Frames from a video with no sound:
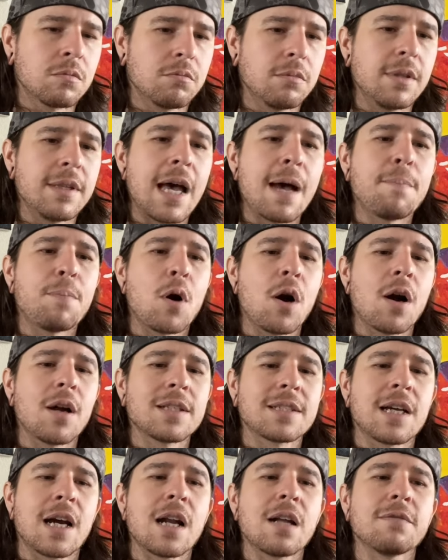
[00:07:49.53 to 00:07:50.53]
And that
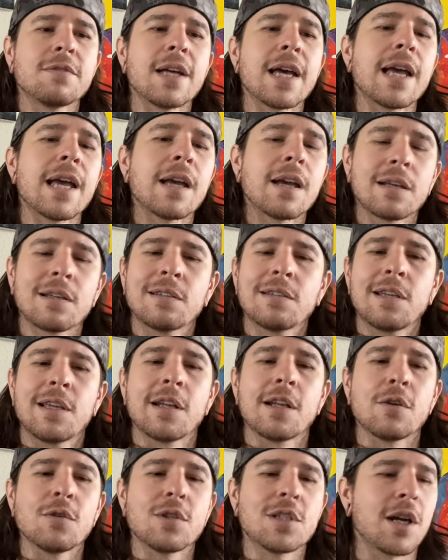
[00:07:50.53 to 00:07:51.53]
part's kind of like,
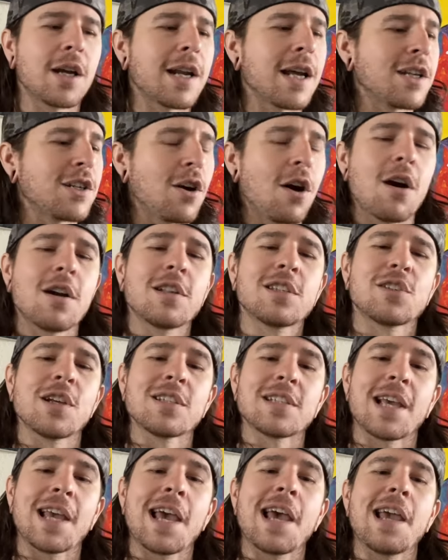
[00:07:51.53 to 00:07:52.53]
tugging at your
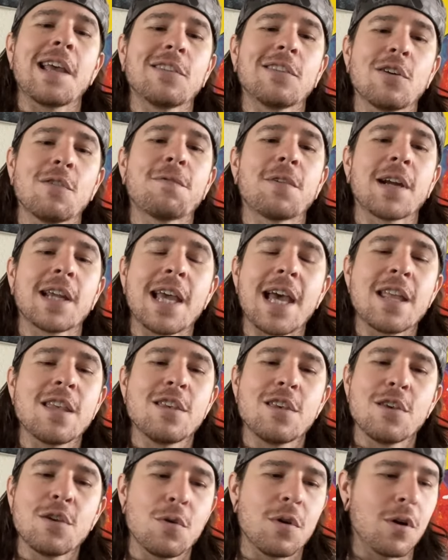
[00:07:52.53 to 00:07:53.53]
heartstrings, like, hey, don't forget
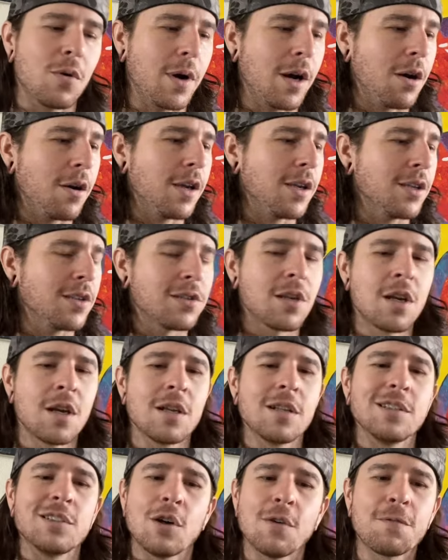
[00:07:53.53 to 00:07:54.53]
you, Aquarius.
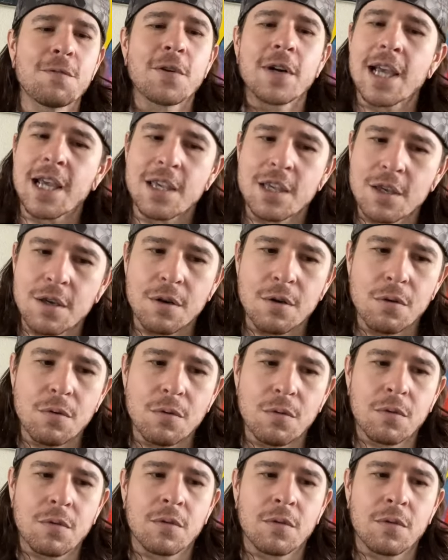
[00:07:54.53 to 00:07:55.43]
Don't forget you.